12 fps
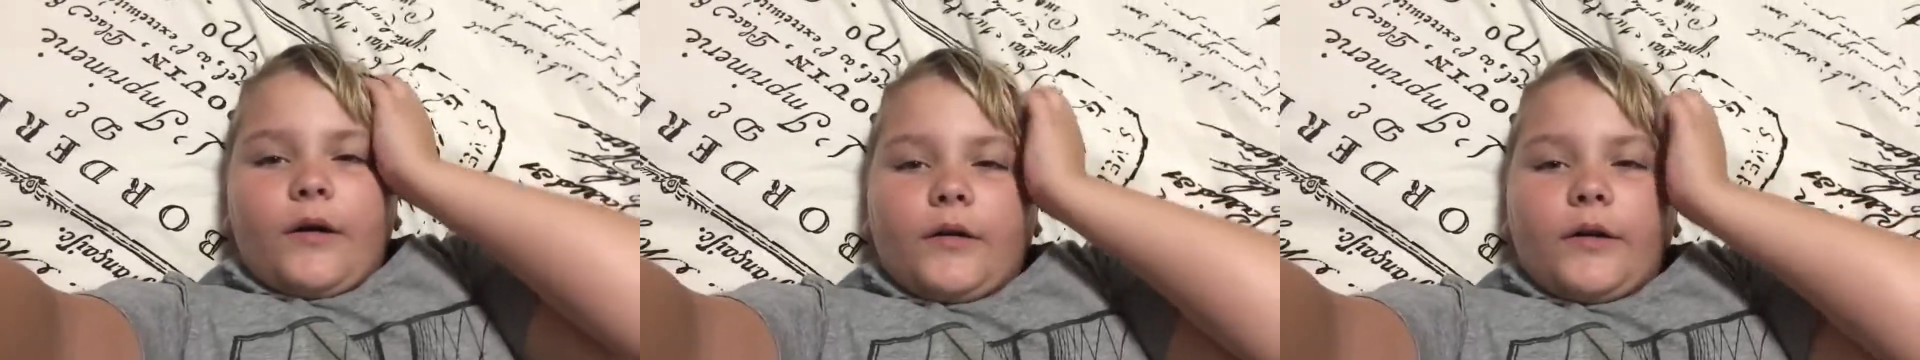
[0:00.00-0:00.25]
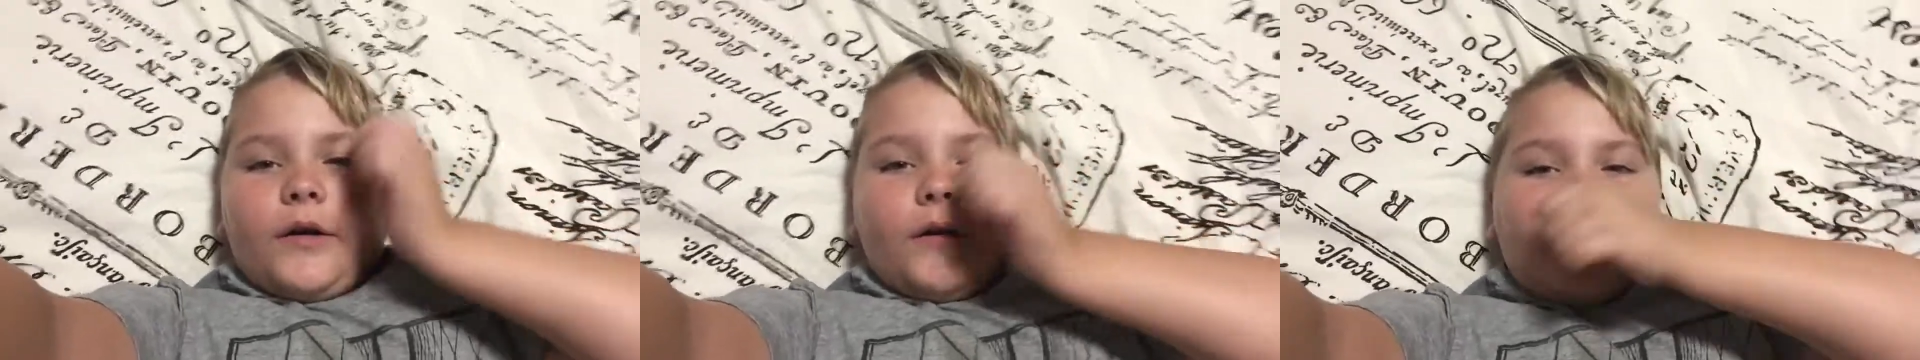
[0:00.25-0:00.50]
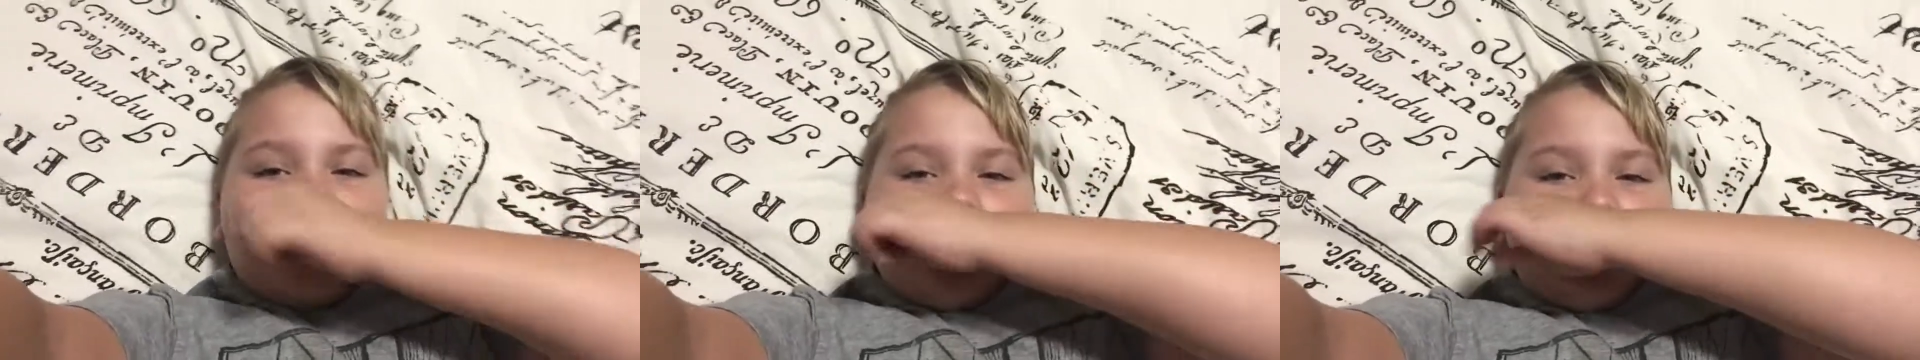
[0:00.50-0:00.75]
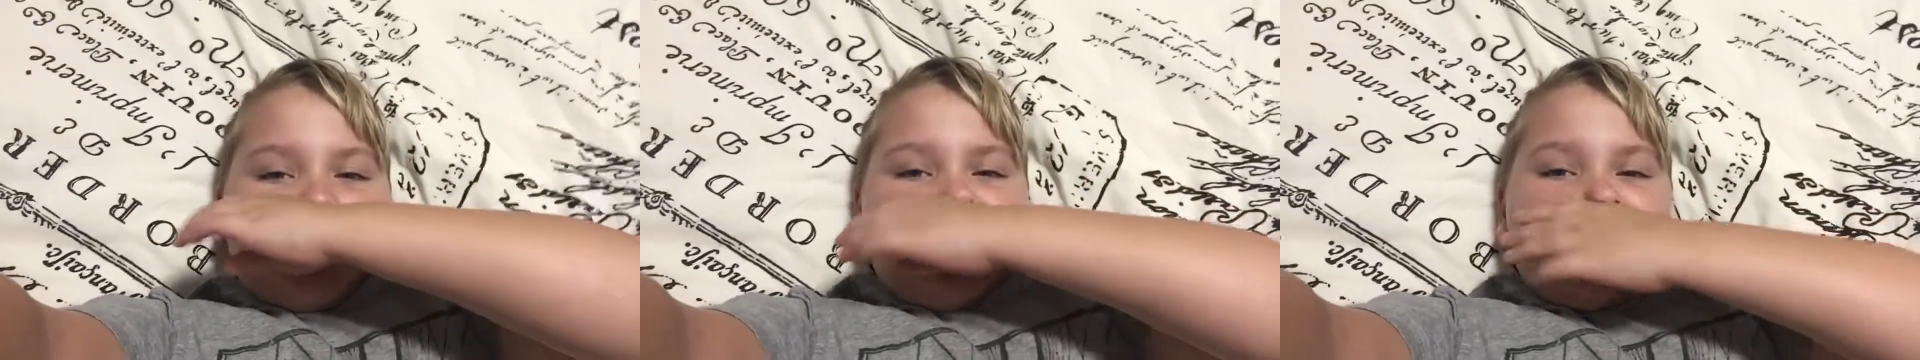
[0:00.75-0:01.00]
can't get it
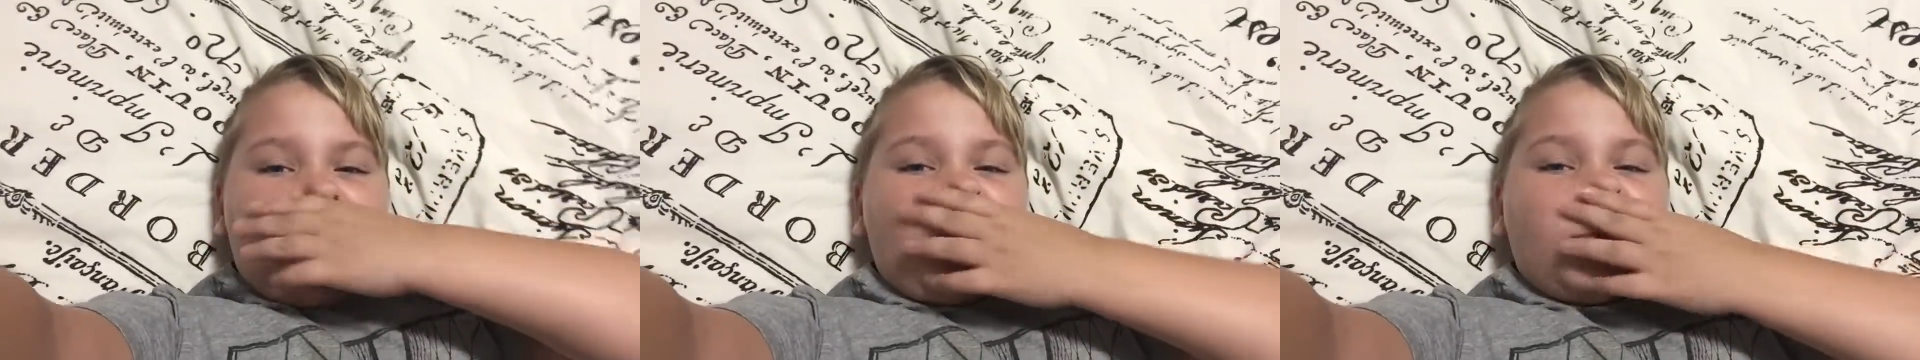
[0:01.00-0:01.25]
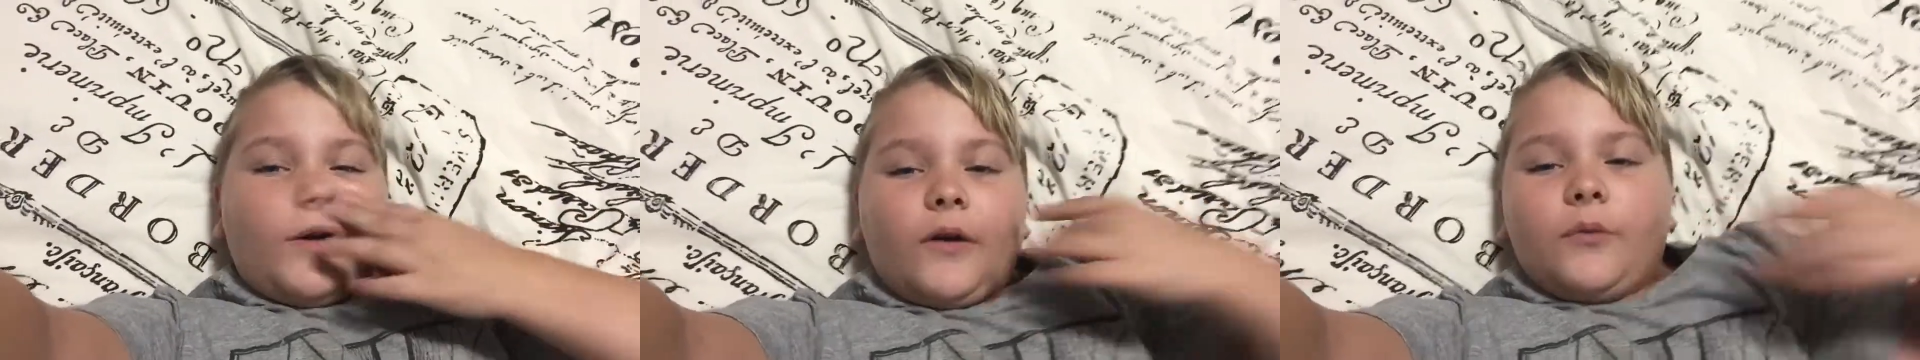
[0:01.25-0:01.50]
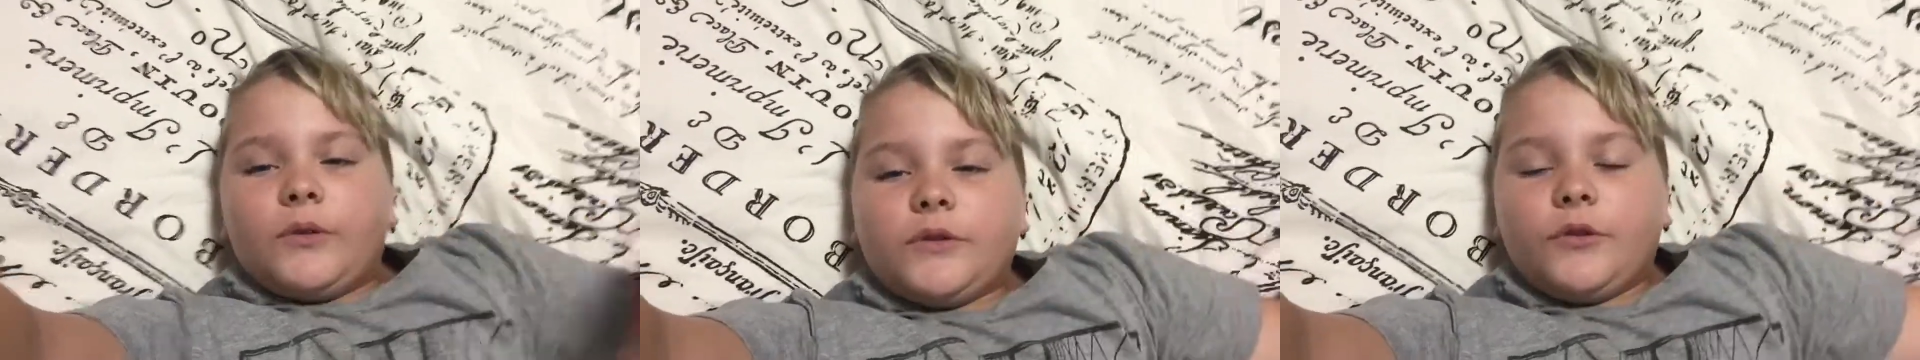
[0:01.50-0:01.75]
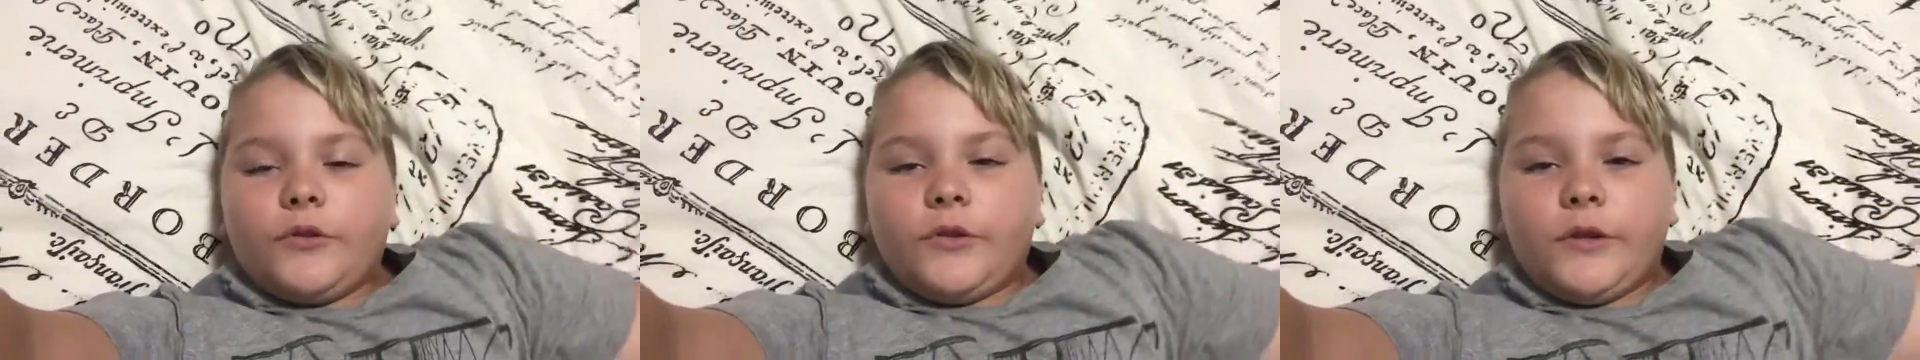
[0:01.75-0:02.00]
because I don't have iOS
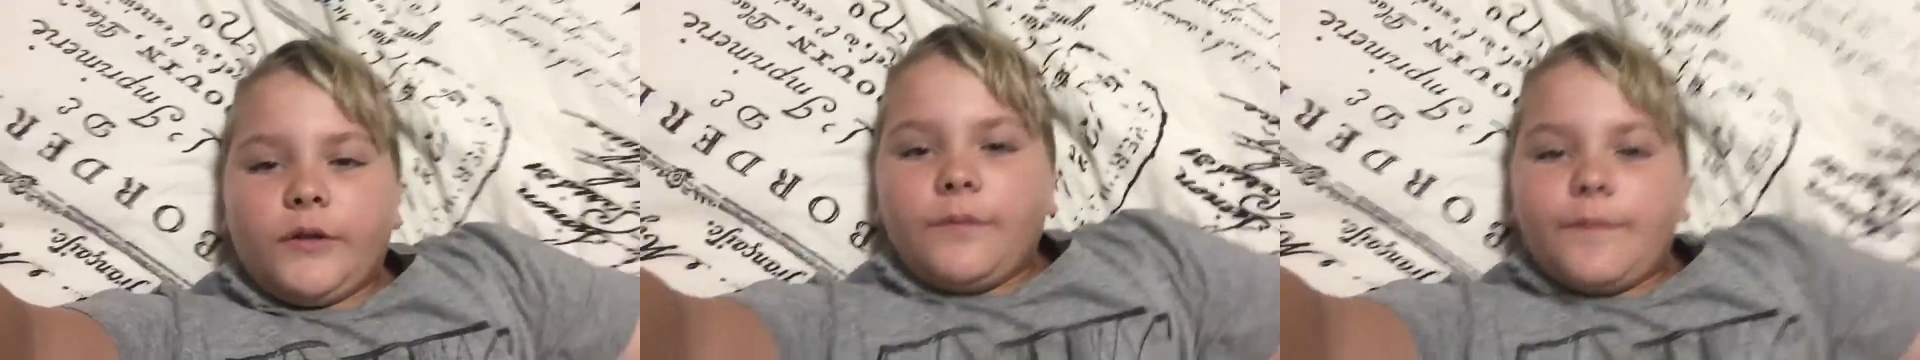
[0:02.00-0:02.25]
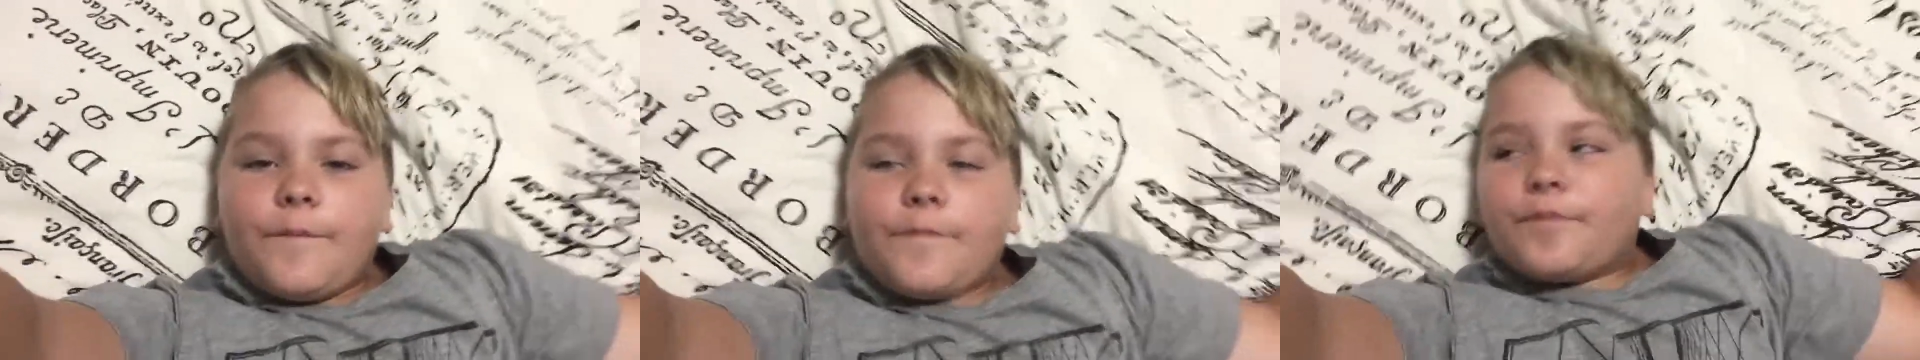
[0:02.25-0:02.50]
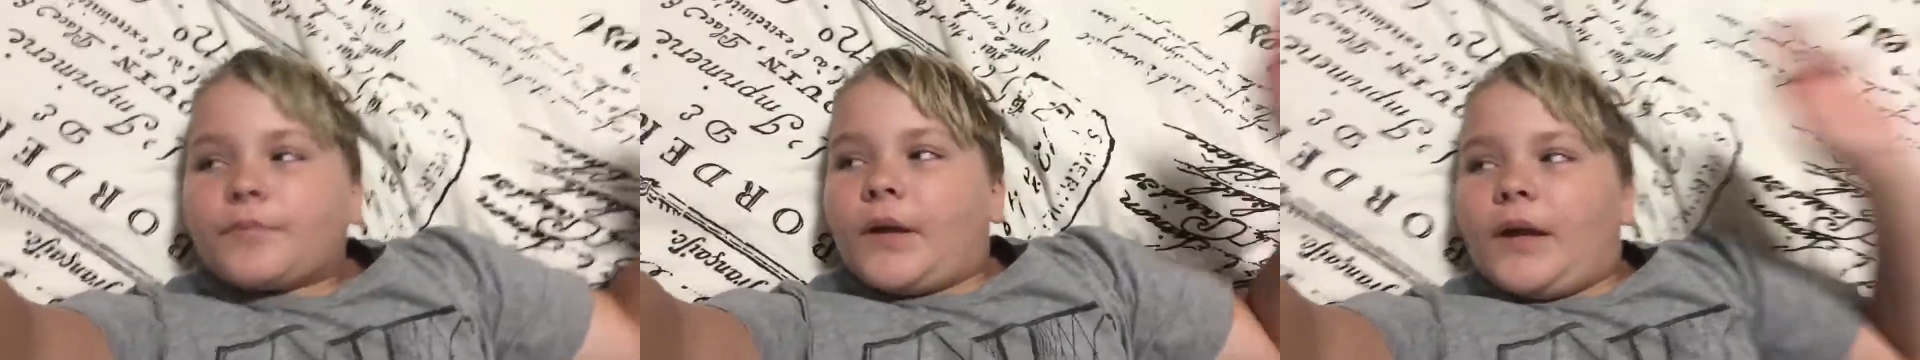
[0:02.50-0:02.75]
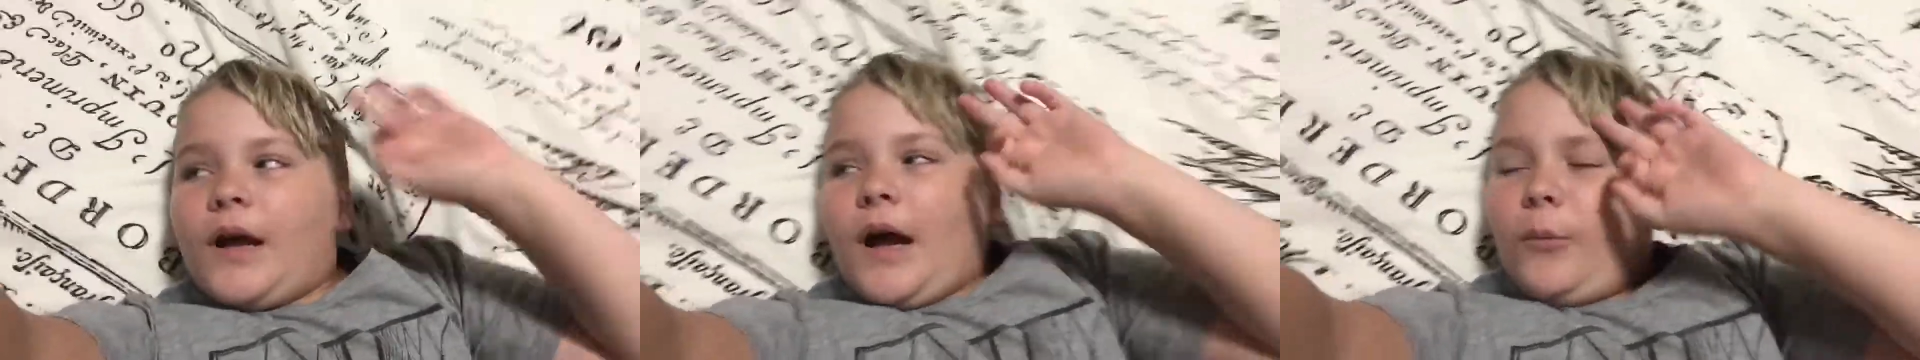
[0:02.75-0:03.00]
13.
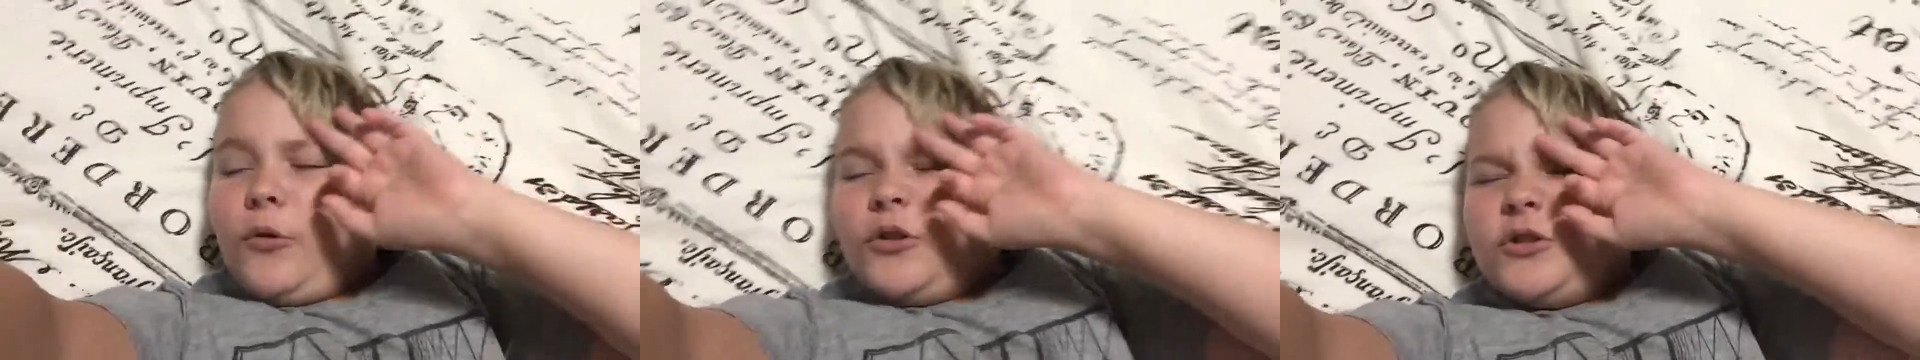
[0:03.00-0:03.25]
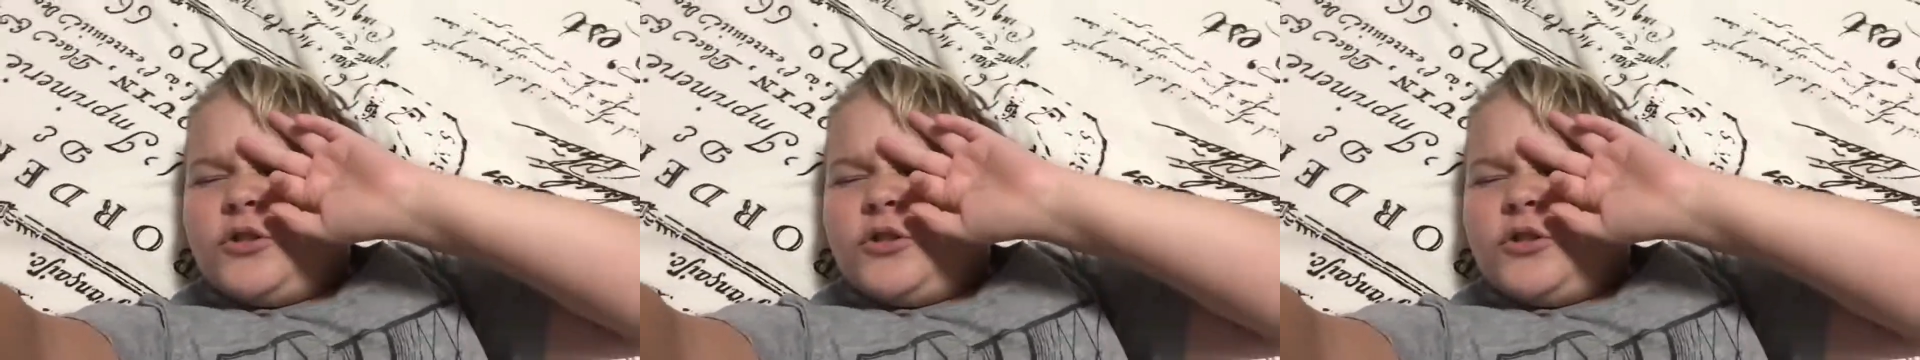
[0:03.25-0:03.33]
I'm going to